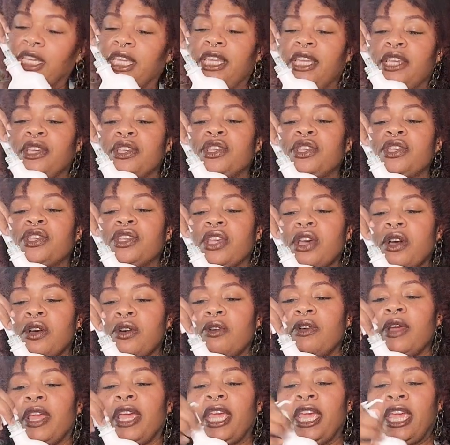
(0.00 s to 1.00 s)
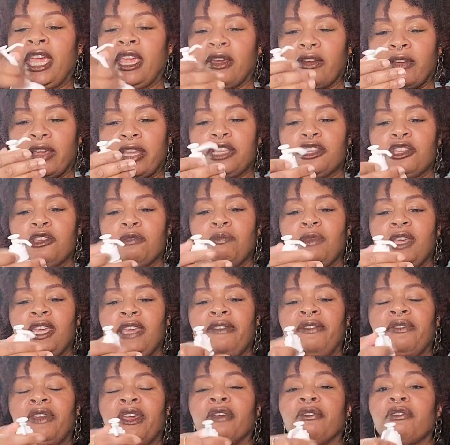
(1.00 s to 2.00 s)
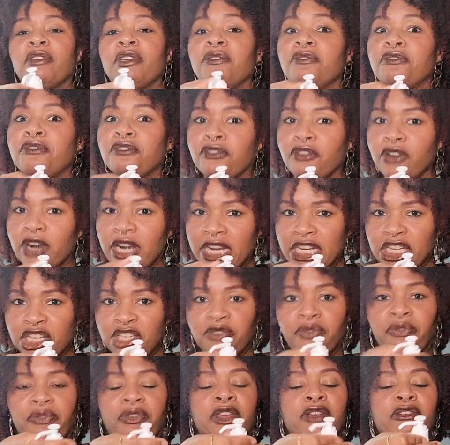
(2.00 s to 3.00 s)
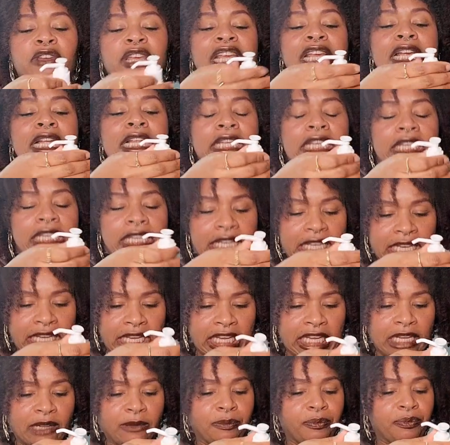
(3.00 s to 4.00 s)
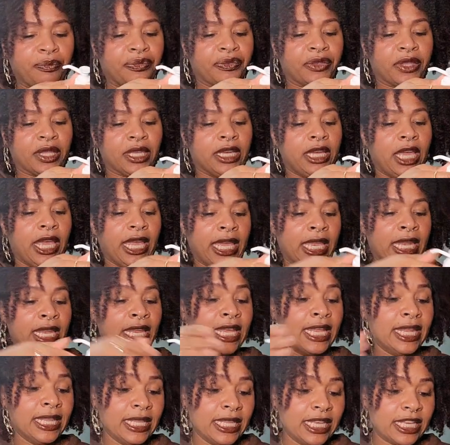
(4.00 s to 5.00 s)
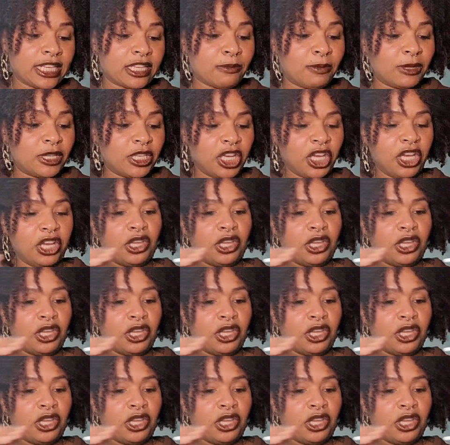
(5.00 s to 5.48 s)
so airy to me. Very fresh, very clean. And in this, I'm gonna tell you